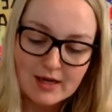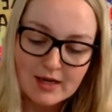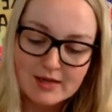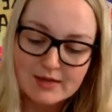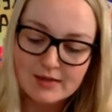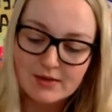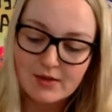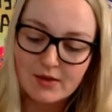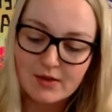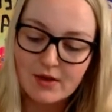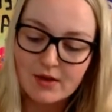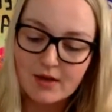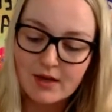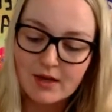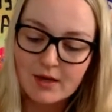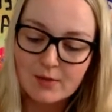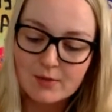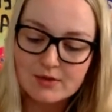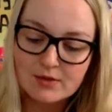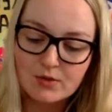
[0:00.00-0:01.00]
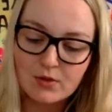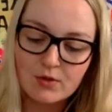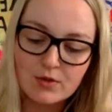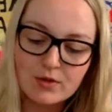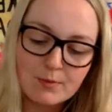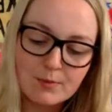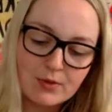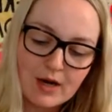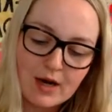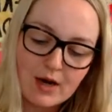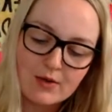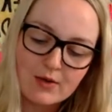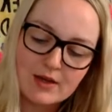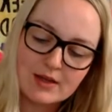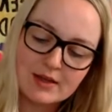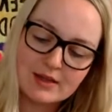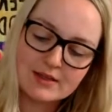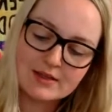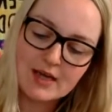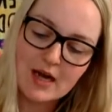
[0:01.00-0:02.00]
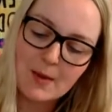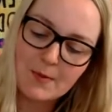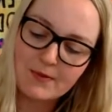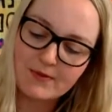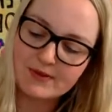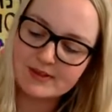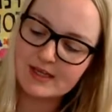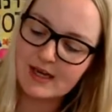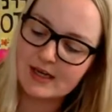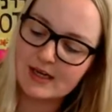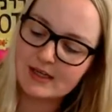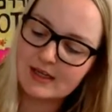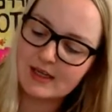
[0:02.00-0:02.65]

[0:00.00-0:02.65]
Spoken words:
his long hair was golden brown, and the top of his head